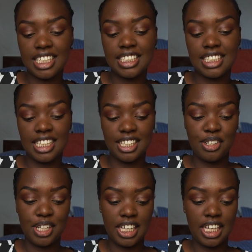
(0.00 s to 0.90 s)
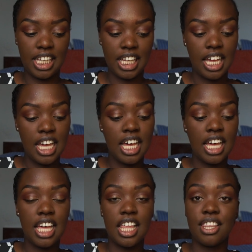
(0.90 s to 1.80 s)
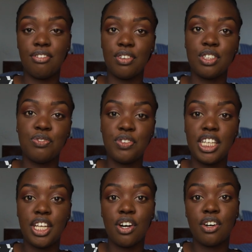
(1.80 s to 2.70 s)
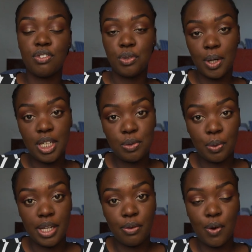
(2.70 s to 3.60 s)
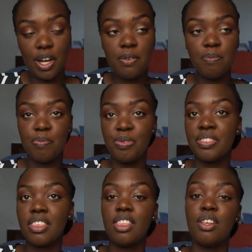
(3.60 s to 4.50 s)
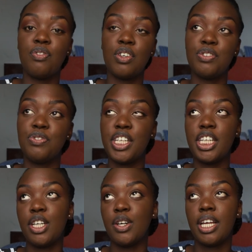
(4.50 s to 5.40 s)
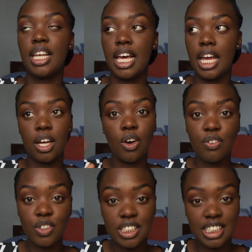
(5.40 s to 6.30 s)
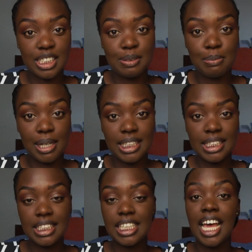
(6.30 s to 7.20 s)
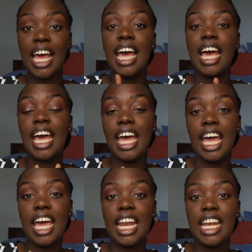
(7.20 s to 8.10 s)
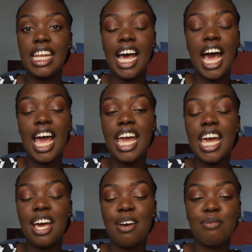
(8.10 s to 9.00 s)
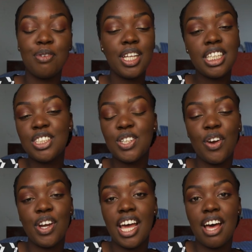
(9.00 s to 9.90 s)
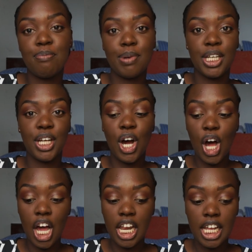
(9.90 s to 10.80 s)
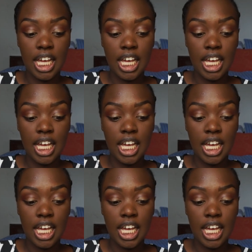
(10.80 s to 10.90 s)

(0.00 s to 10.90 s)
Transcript: is literally the first video of 2021 the first video in like over 6 months, and I am really sorry I've been gone.